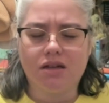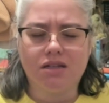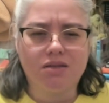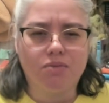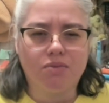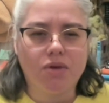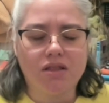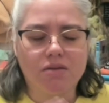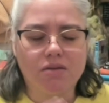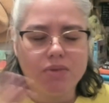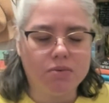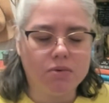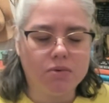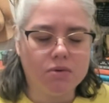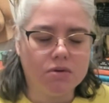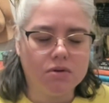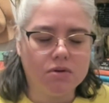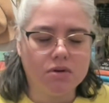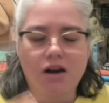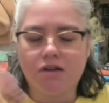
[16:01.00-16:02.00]
some other
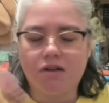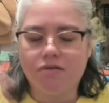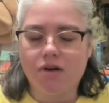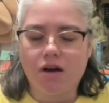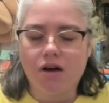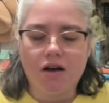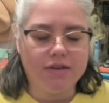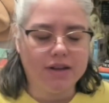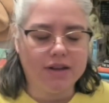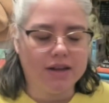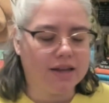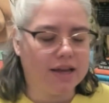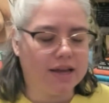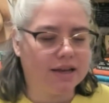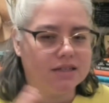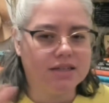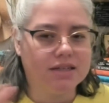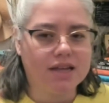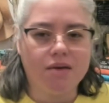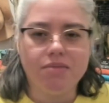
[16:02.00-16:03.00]
people got involved and
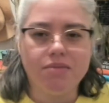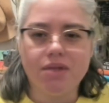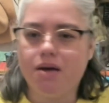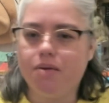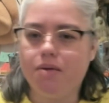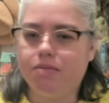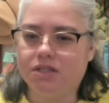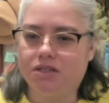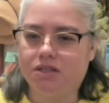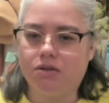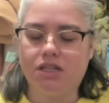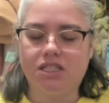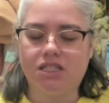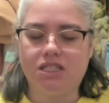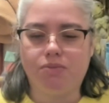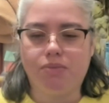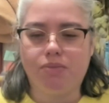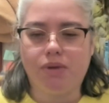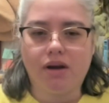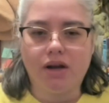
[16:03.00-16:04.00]
like stabbed them, so the
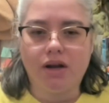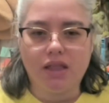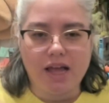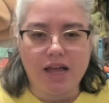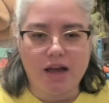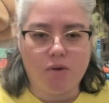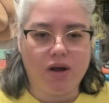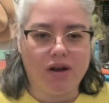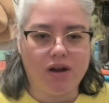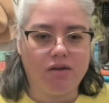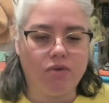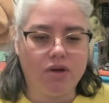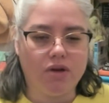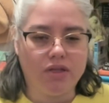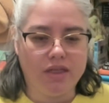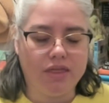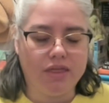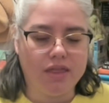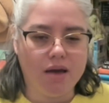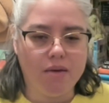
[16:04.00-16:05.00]
spirit like went
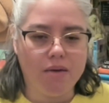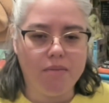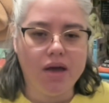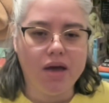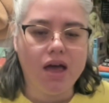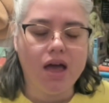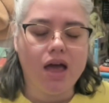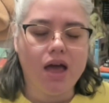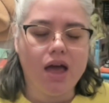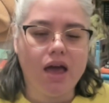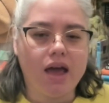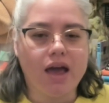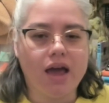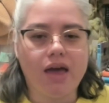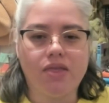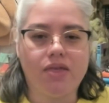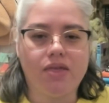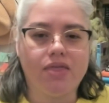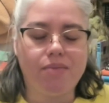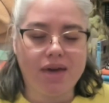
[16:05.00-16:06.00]
within them,
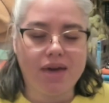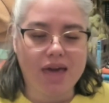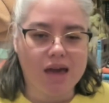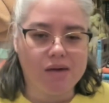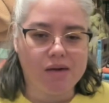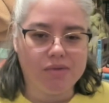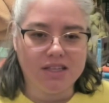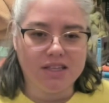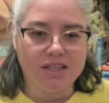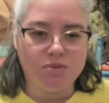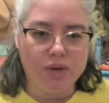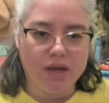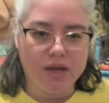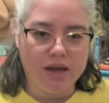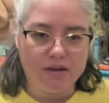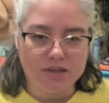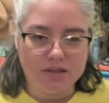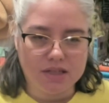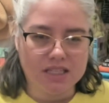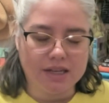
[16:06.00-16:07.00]
and then they became these
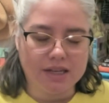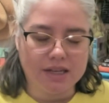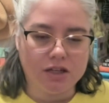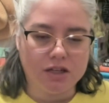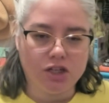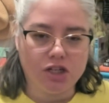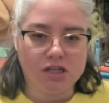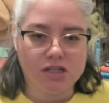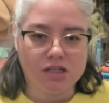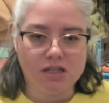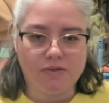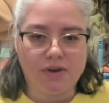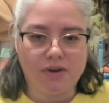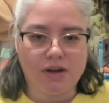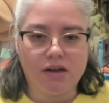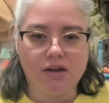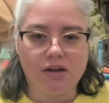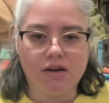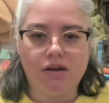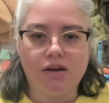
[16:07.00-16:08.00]
beings. That's like the gist of
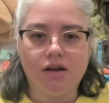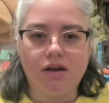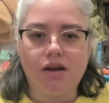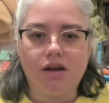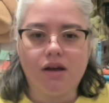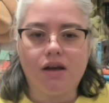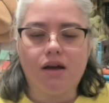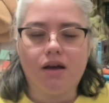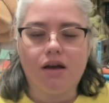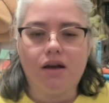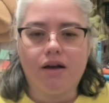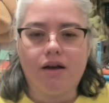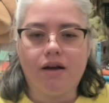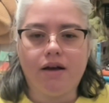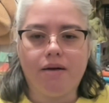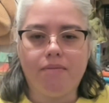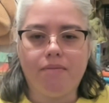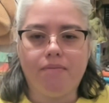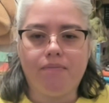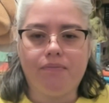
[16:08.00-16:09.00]
it.
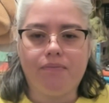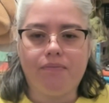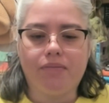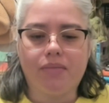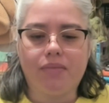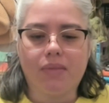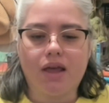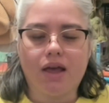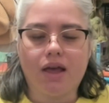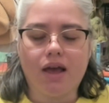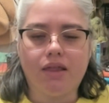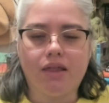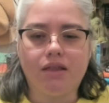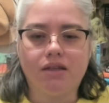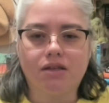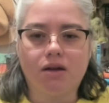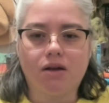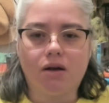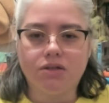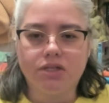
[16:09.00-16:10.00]
And
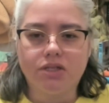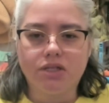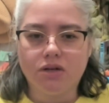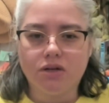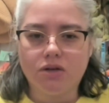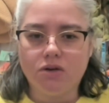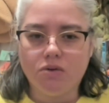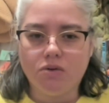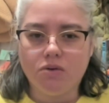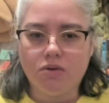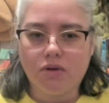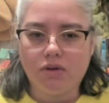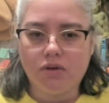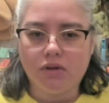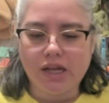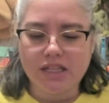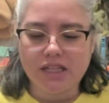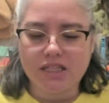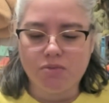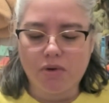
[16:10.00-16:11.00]
this also
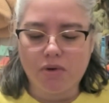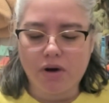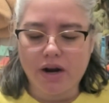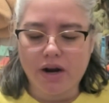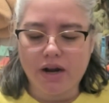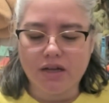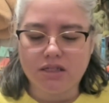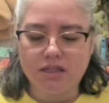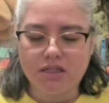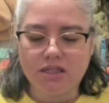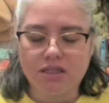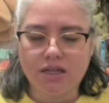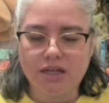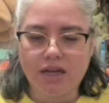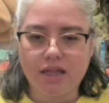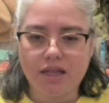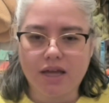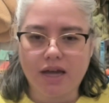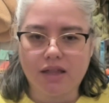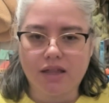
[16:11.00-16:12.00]
leads Marius to
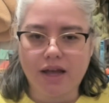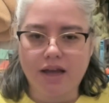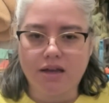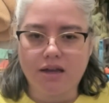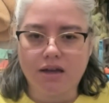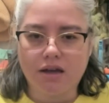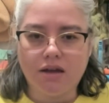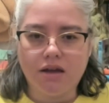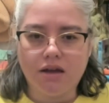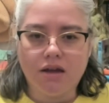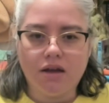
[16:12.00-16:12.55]
say that like